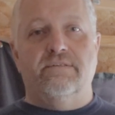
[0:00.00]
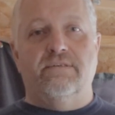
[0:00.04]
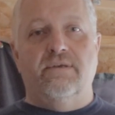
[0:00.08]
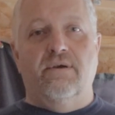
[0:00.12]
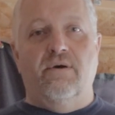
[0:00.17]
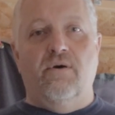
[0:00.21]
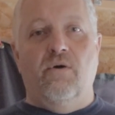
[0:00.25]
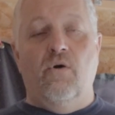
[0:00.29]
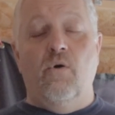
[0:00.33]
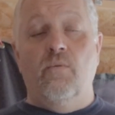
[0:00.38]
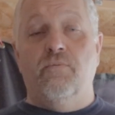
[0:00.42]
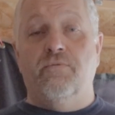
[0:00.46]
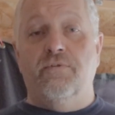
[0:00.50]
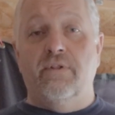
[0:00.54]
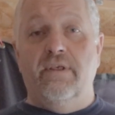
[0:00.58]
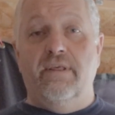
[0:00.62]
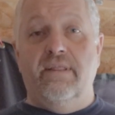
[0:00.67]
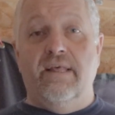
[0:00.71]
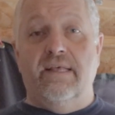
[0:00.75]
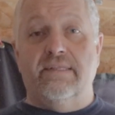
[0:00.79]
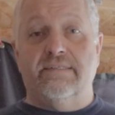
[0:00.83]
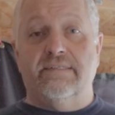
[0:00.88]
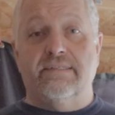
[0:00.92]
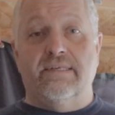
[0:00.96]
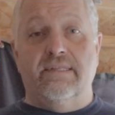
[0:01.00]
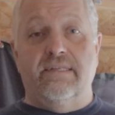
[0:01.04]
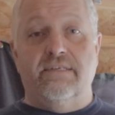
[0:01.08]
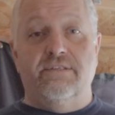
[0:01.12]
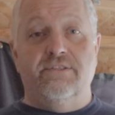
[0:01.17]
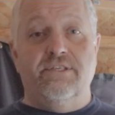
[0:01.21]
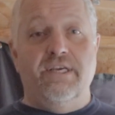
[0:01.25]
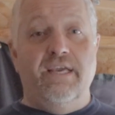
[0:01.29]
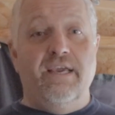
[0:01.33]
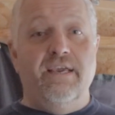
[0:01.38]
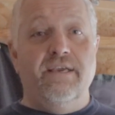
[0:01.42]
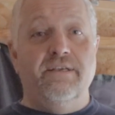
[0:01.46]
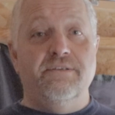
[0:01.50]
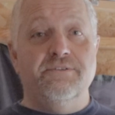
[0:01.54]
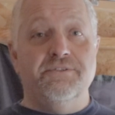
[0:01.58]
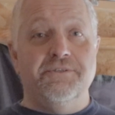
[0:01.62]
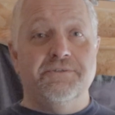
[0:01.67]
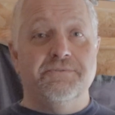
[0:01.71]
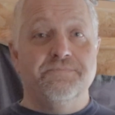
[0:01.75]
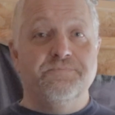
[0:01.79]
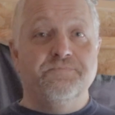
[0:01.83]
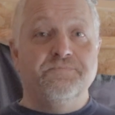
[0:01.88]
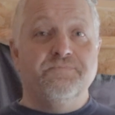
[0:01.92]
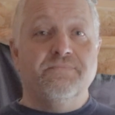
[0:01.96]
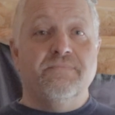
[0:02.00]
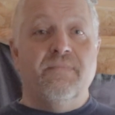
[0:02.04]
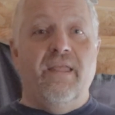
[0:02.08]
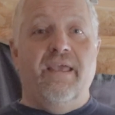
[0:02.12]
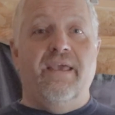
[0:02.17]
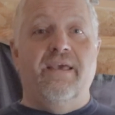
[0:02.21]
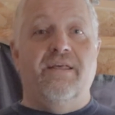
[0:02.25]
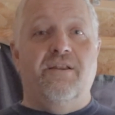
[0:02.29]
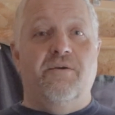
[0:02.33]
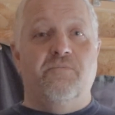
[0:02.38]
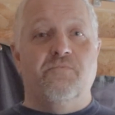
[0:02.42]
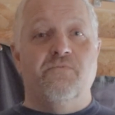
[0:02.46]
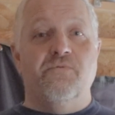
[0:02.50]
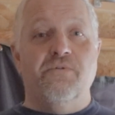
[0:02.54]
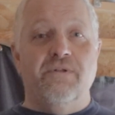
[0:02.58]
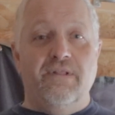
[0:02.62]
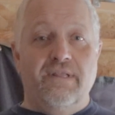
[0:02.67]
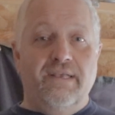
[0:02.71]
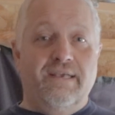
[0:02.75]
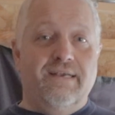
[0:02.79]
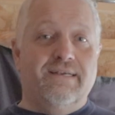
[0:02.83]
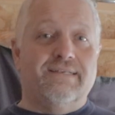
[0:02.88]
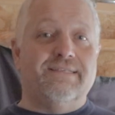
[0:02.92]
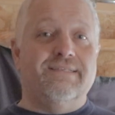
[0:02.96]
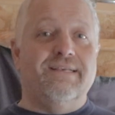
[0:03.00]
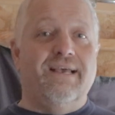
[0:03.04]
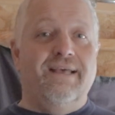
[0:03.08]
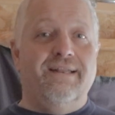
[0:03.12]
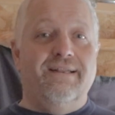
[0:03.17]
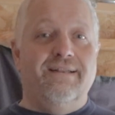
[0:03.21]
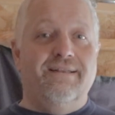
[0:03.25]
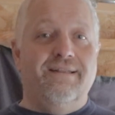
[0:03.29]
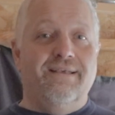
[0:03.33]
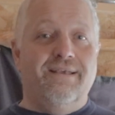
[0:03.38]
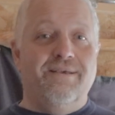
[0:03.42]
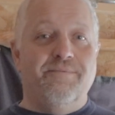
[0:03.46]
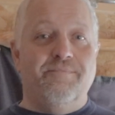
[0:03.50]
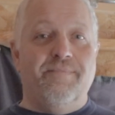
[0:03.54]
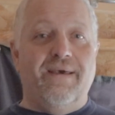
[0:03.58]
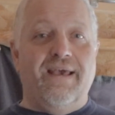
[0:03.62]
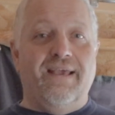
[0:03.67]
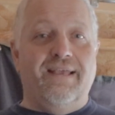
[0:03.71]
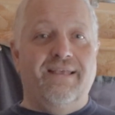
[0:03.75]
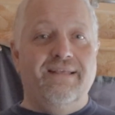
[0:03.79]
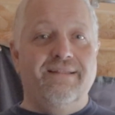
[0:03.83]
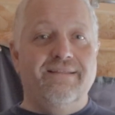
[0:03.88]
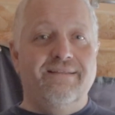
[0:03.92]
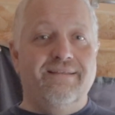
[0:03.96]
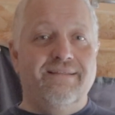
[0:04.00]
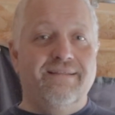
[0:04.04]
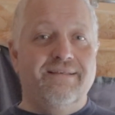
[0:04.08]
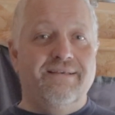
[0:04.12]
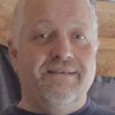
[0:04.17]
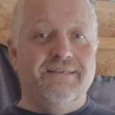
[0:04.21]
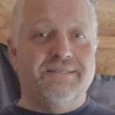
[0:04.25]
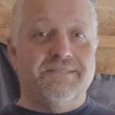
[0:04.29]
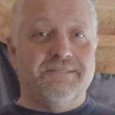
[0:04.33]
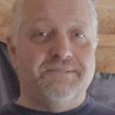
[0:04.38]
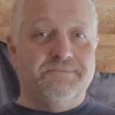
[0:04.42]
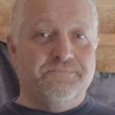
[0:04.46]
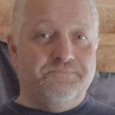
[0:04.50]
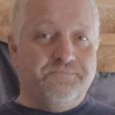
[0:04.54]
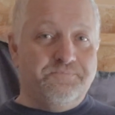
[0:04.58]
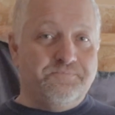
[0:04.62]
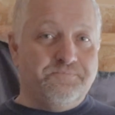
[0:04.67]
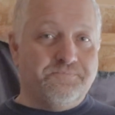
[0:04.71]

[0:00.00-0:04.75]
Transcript: So hopefully that's going to change, and I'm really excited to get back into this.